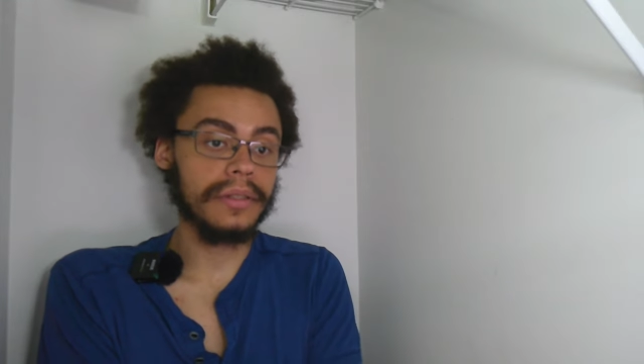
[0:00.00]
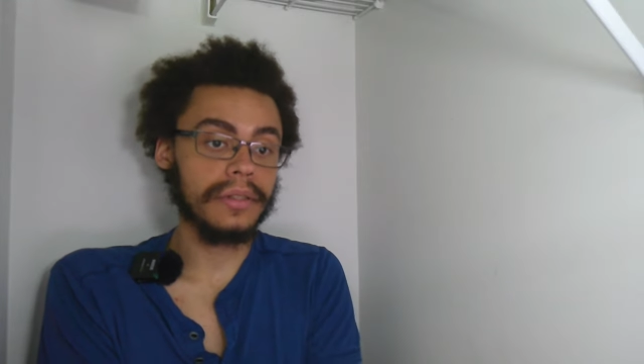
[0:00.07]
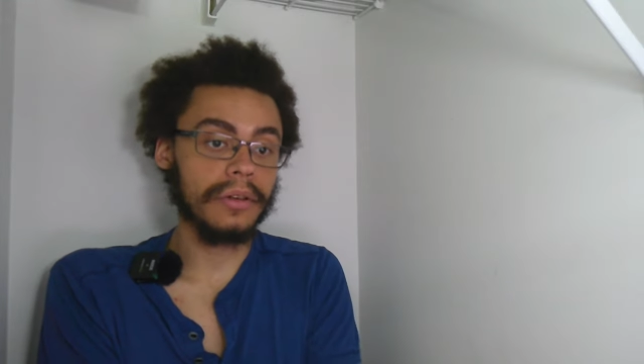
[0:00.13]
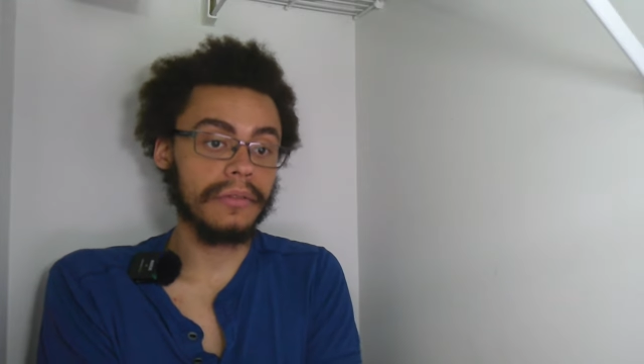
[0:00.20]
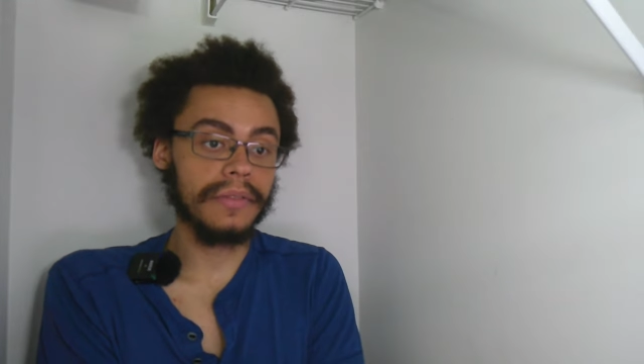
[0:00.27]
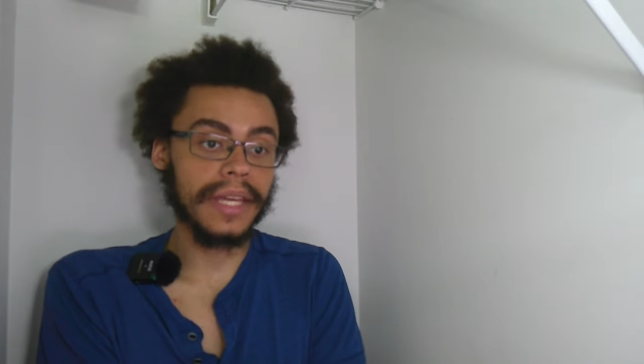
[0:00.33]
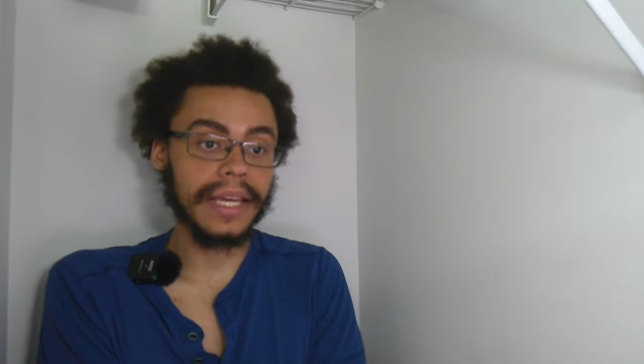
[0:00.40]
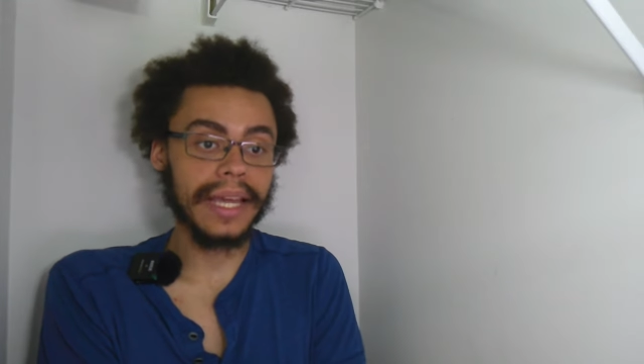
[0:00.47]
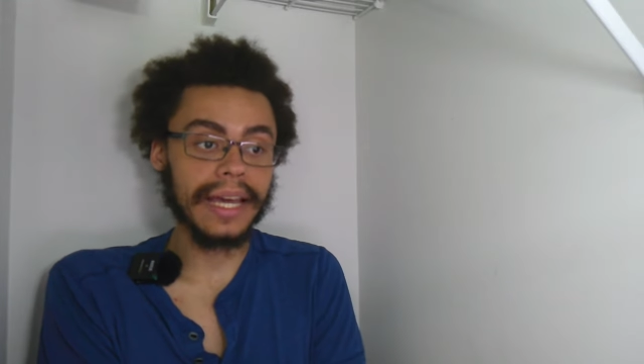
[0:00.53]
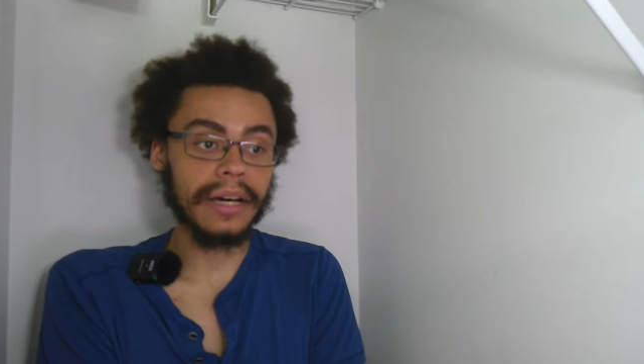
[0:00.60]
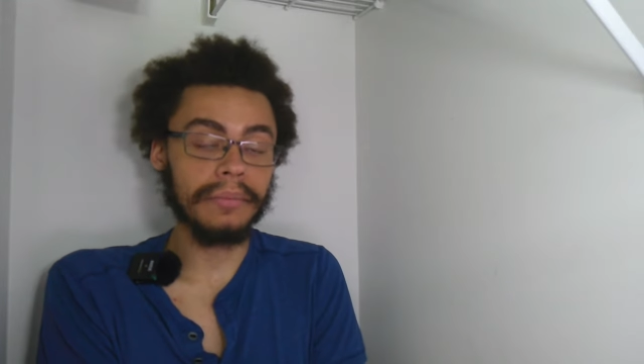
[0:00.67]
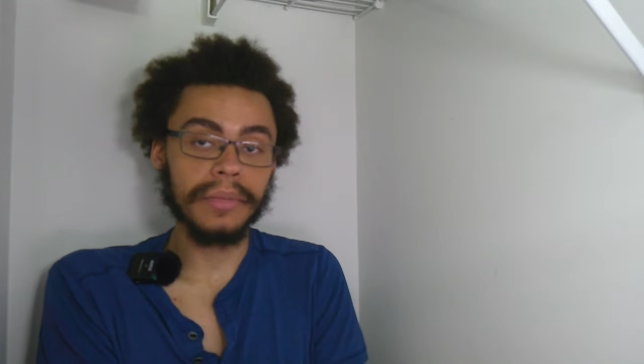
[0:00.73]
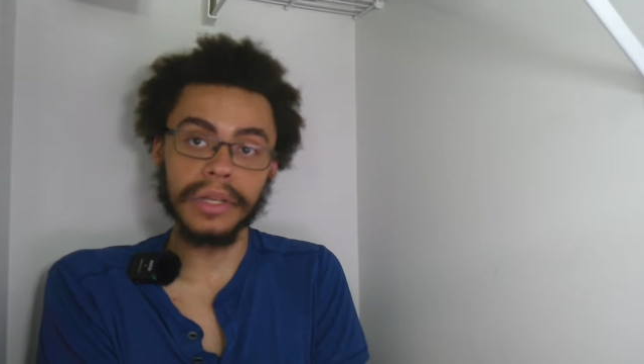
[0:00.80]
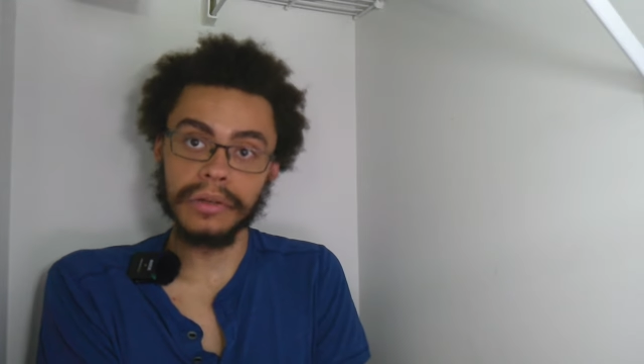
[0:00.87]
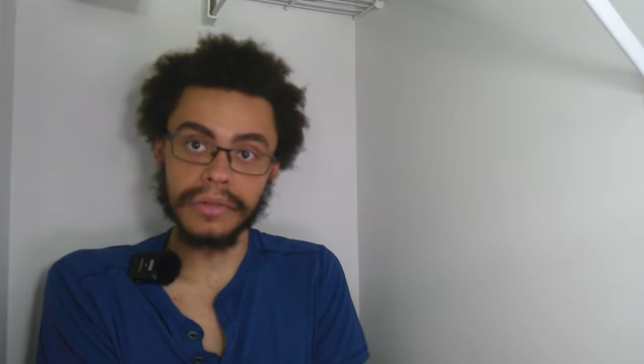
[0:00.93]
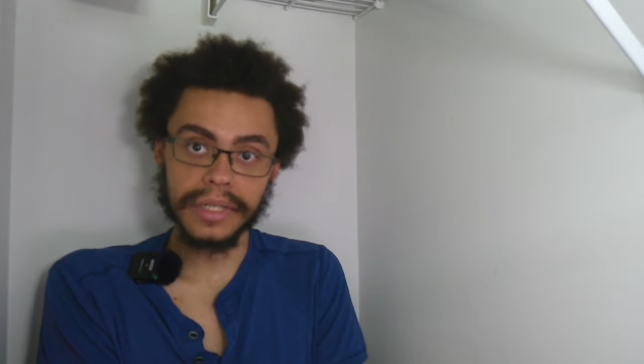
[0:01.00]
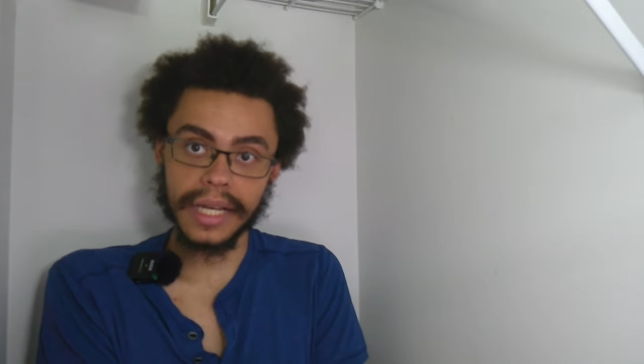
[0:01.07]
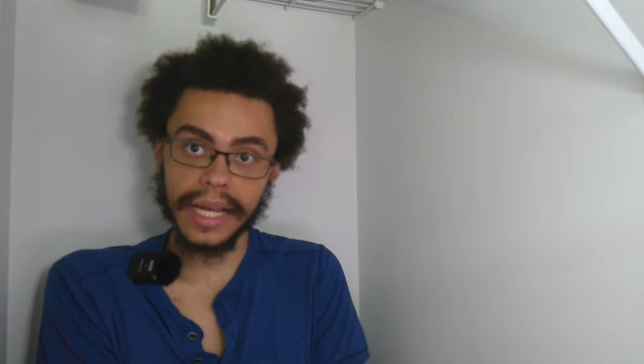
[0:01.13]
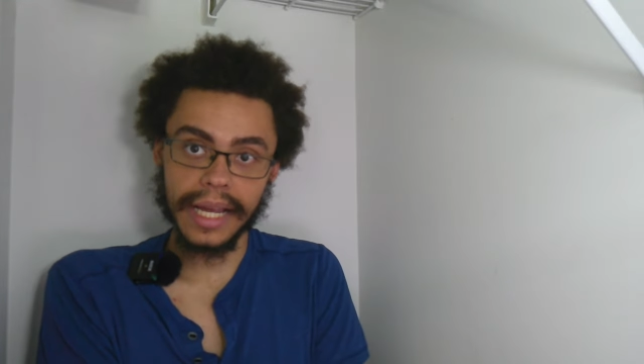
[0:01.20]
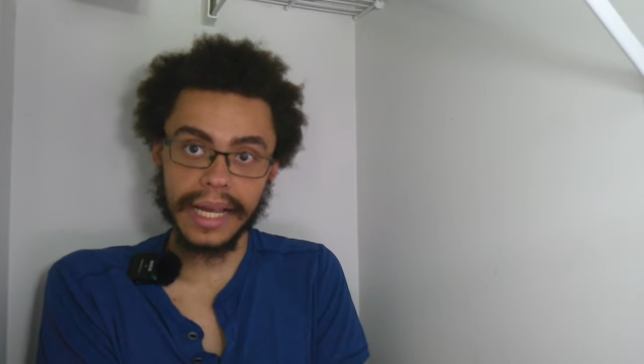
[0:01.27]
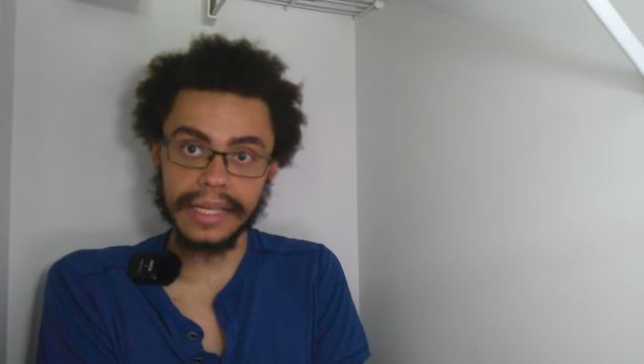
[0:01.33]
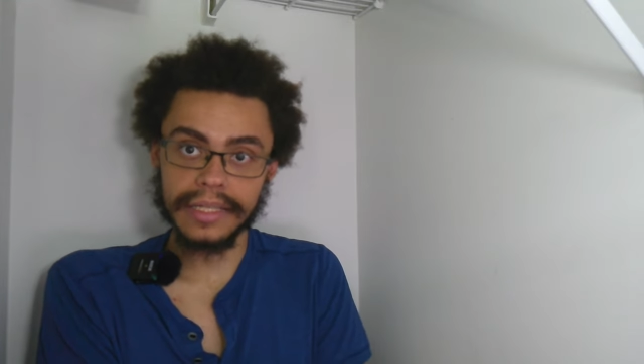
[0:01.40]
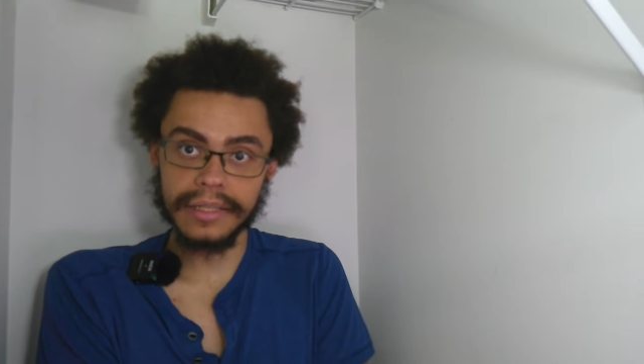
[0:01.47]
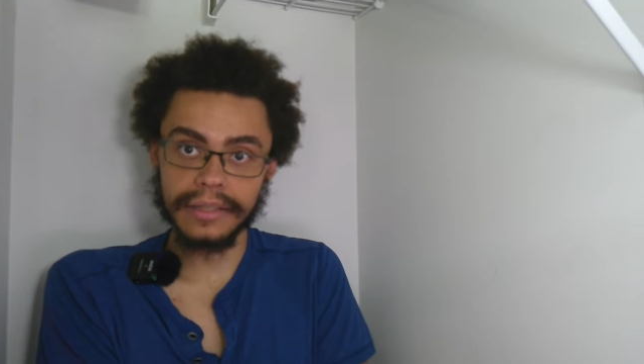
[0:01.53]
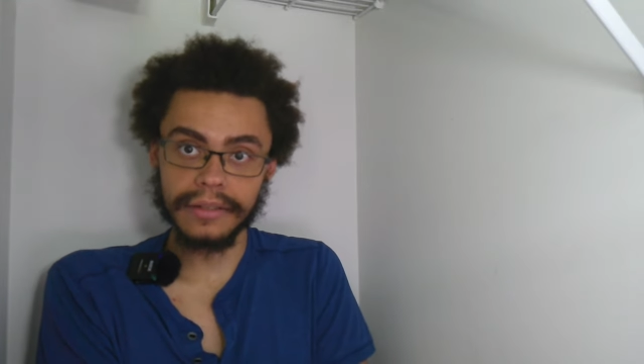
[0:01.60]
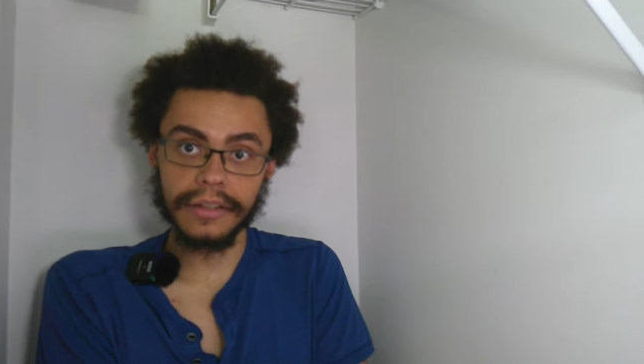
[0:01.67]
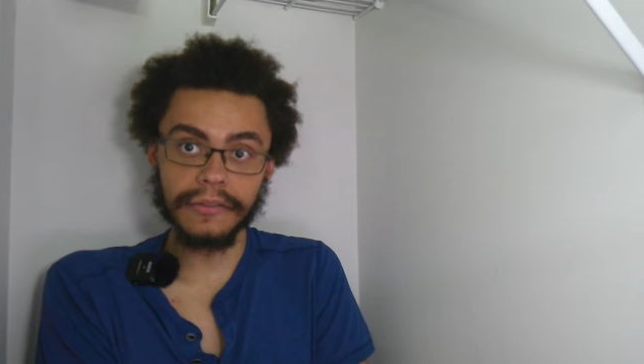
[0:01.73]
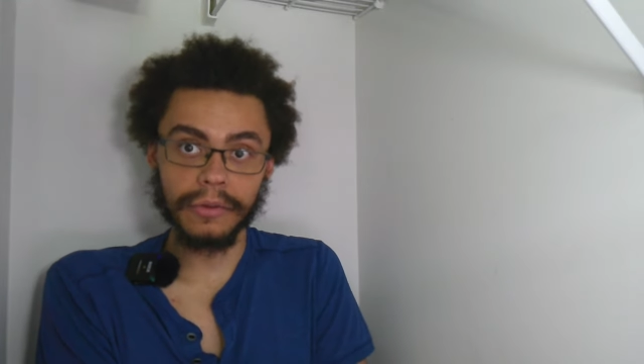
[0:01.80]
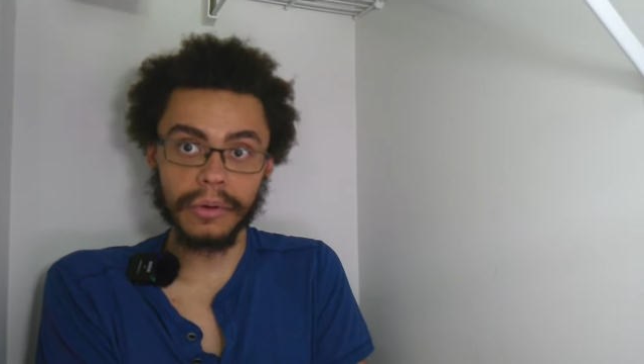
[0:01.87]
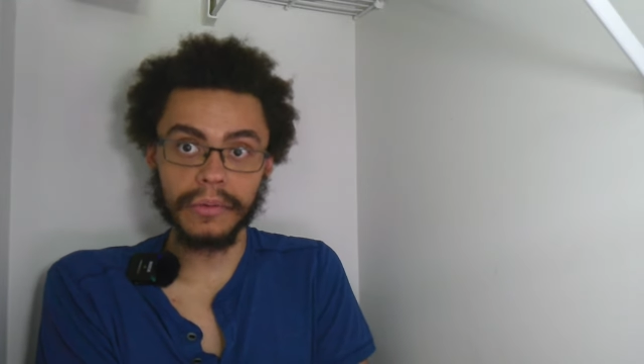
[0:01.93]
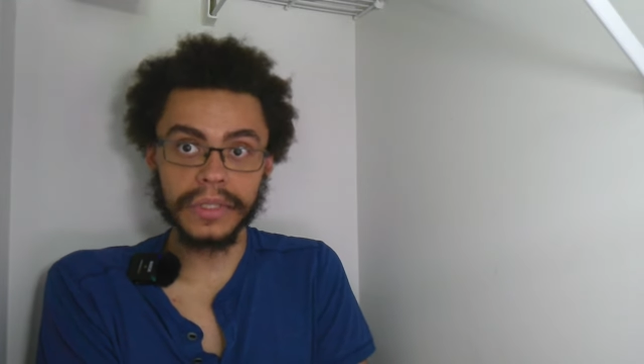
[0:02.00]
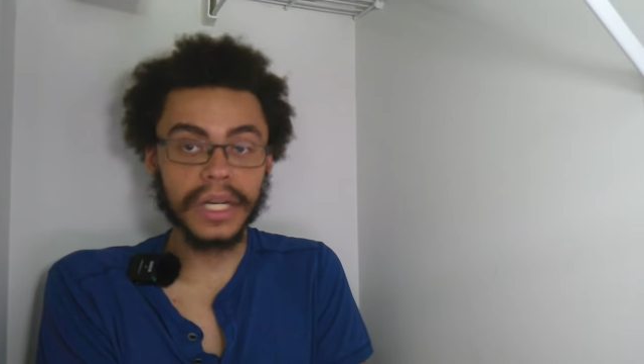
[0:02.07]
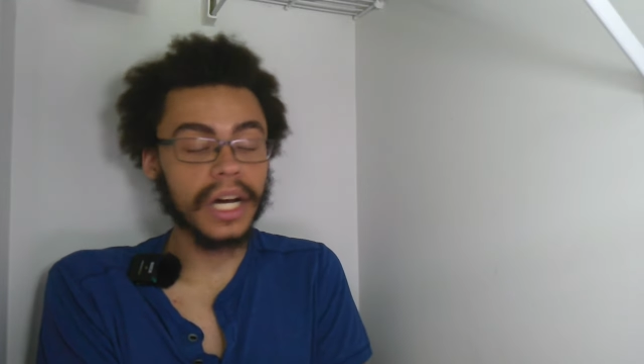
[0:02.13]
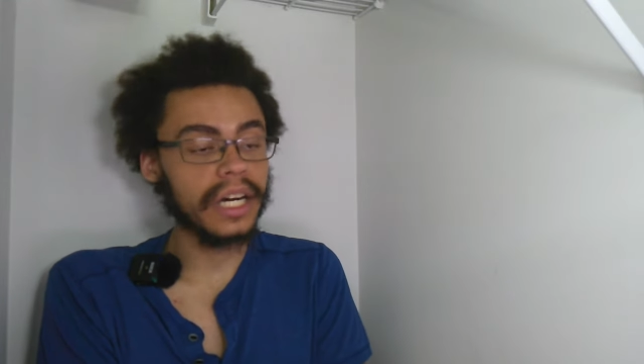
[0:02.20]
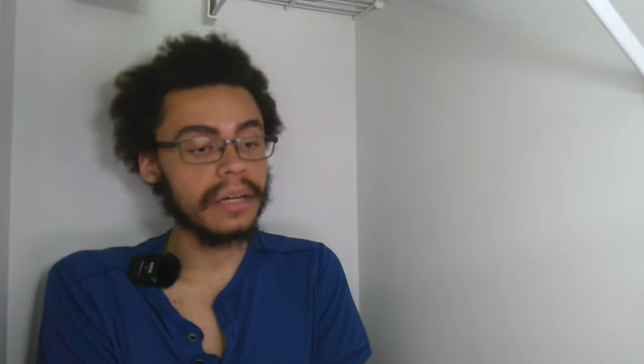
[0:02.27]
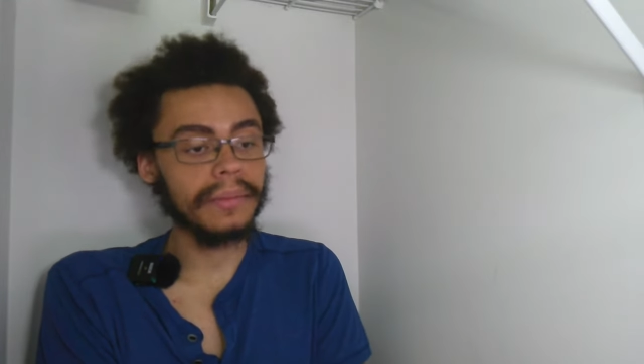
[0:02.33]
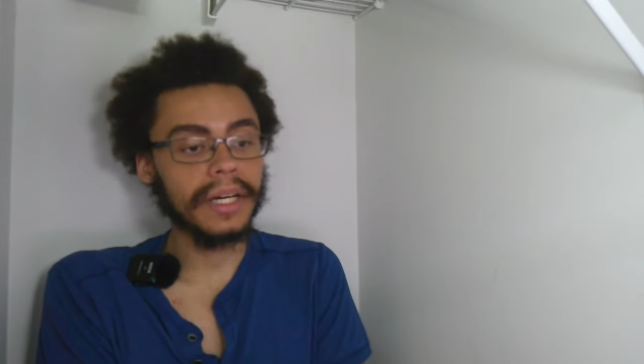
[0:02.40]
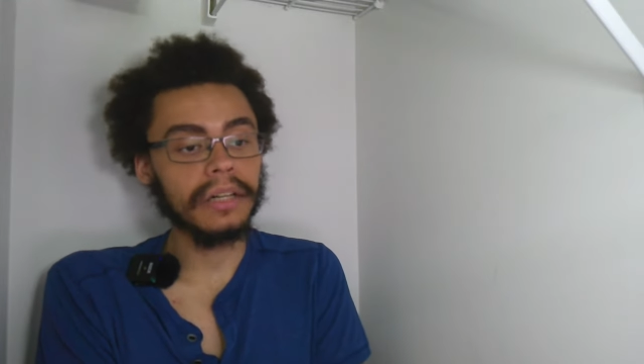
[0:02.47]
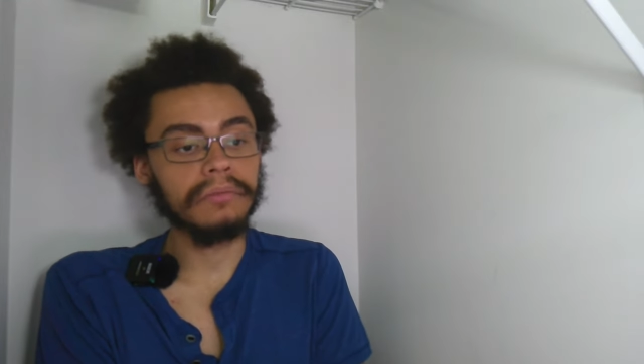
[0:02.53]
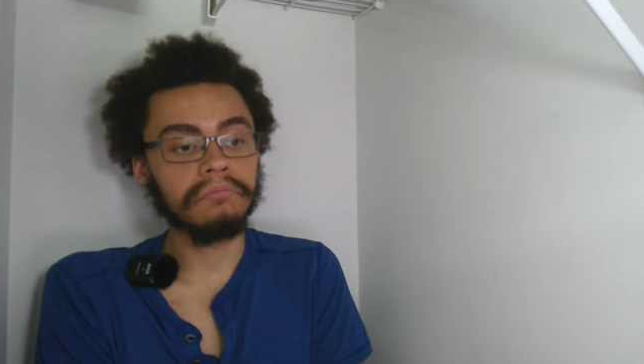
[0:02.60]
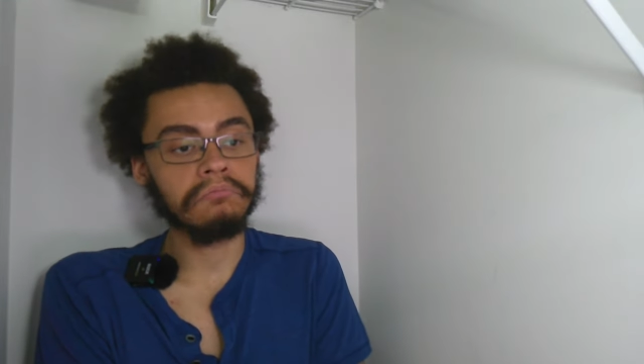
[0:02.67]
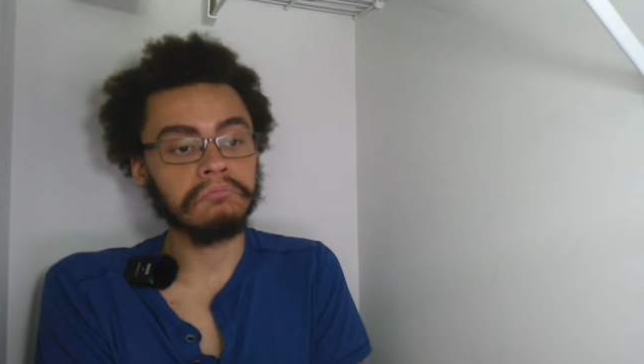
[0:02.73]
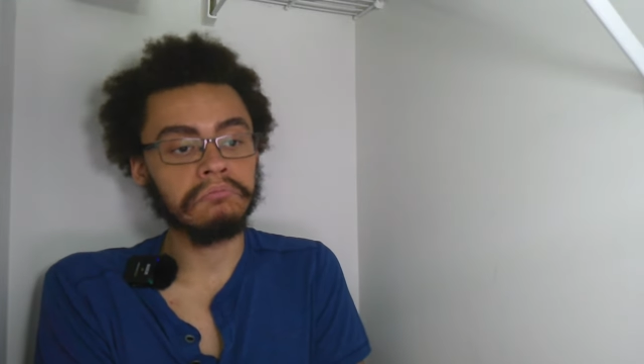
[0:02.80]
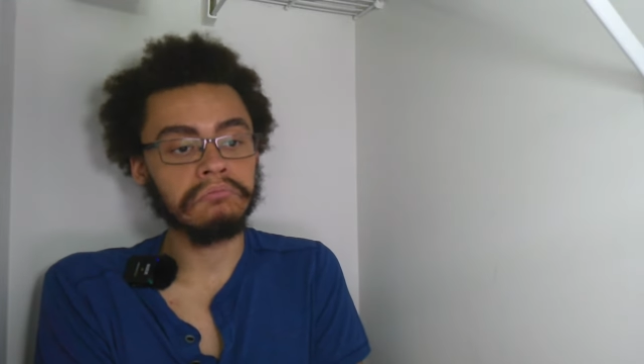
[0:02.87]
So if they get abused, I guess, if what we're talking about?